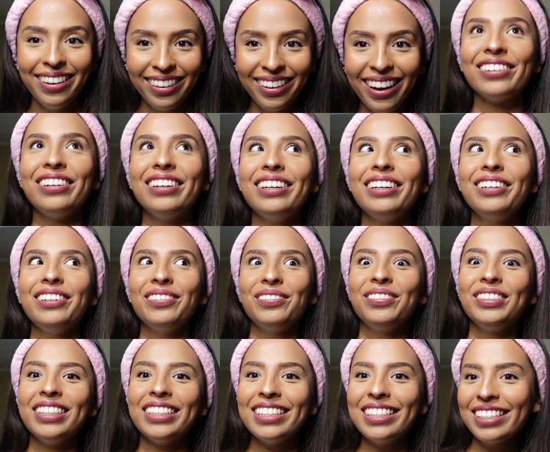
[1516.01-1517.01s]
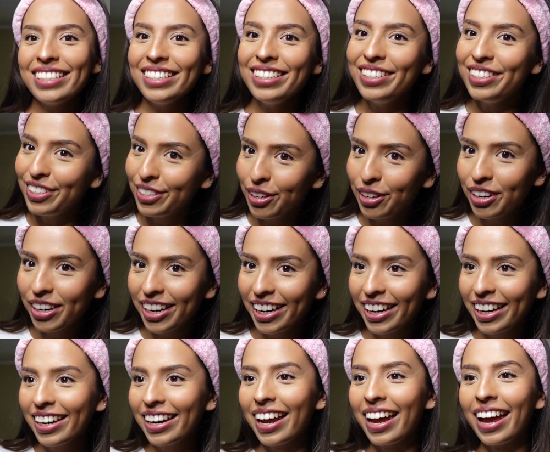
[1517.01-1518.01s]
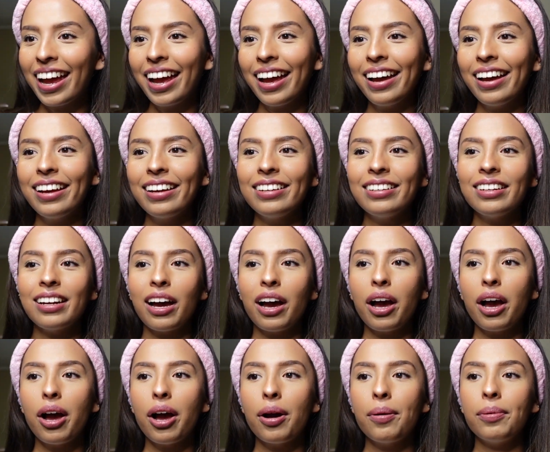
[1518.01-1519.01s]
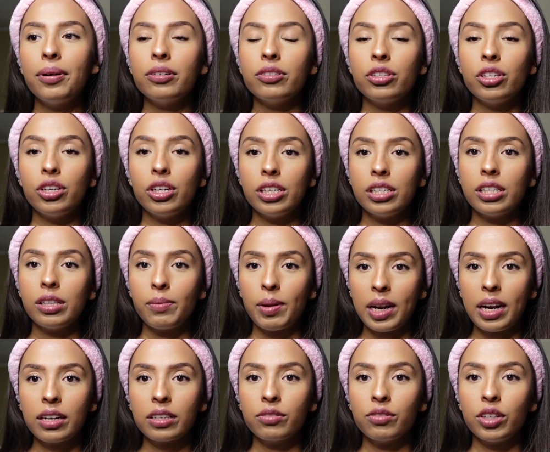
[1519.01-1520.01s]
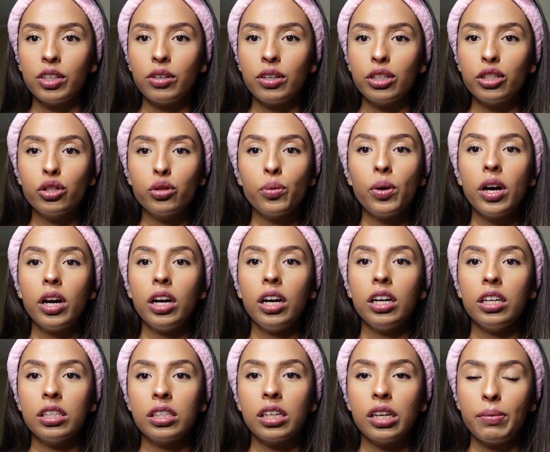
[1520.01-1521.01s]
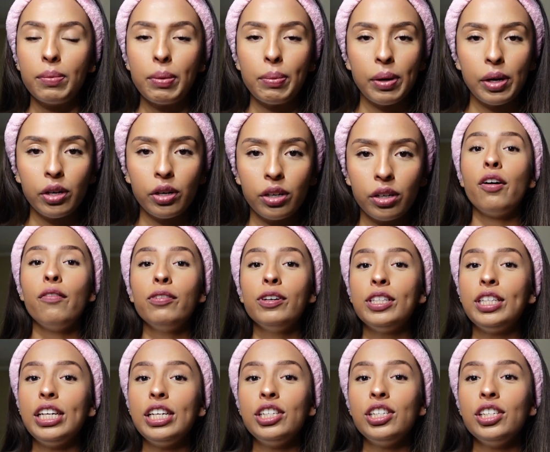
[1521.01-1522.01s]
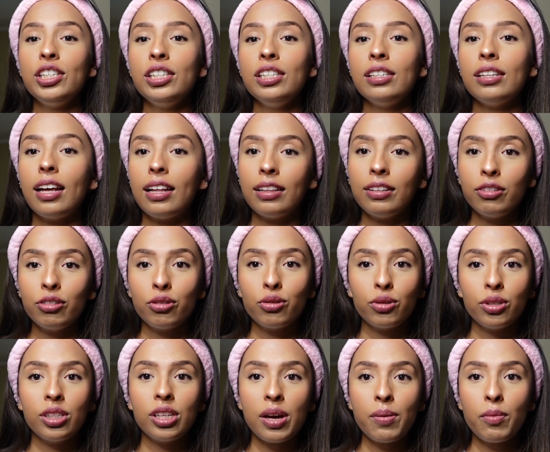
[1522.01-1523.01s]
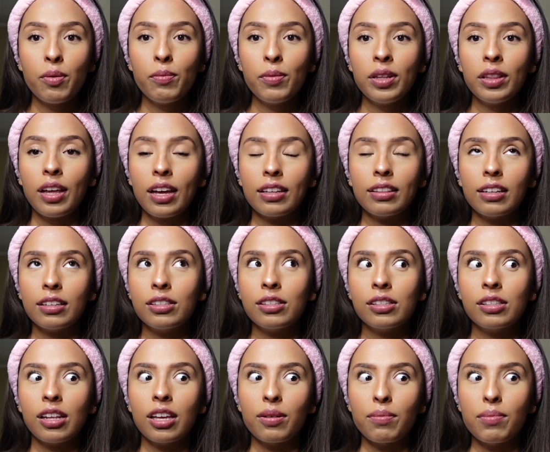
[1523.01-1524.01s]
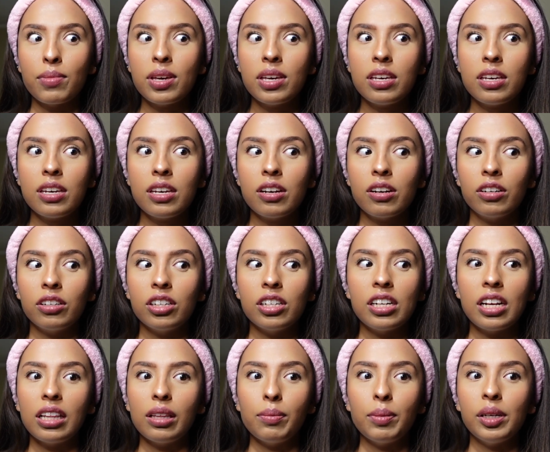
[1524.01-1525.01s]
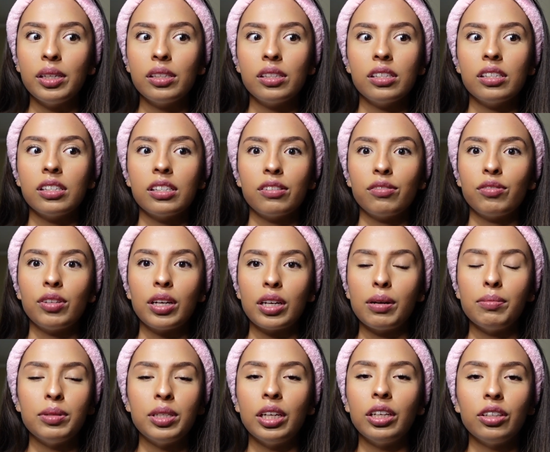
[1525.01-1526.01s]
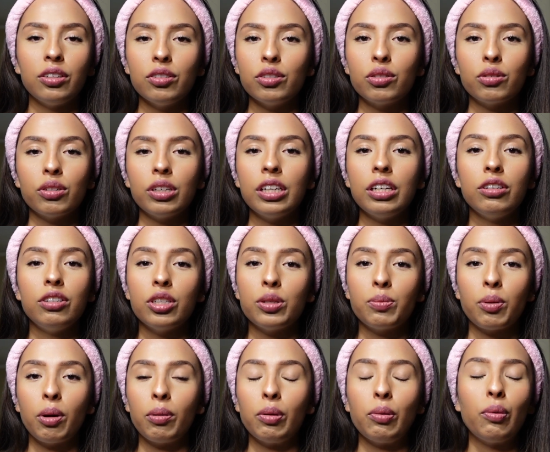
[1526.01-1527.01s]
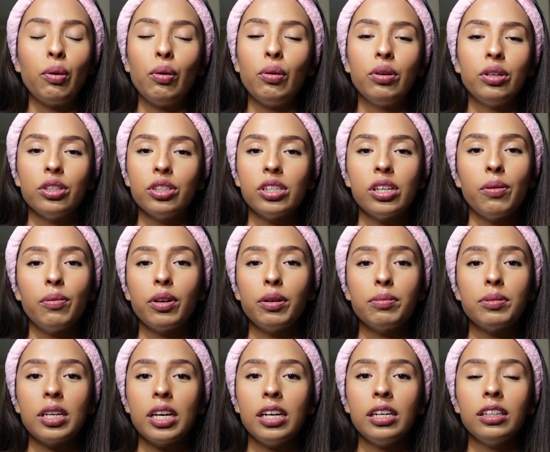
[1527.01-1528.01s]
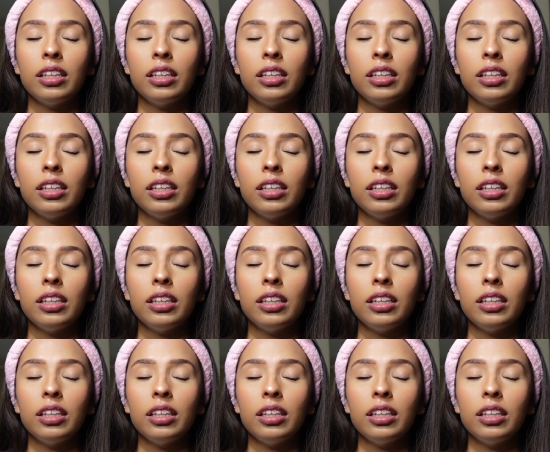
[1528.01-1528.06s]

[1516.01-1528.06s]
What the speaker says: So I hope you guys enjoyed and I'll see you guys in my next video. I swear it's gonna be better. Conversation, that little story time moment, like that's like me on a daily basis. If like I'm telling you a story, you just probably won't understand what I'm saying.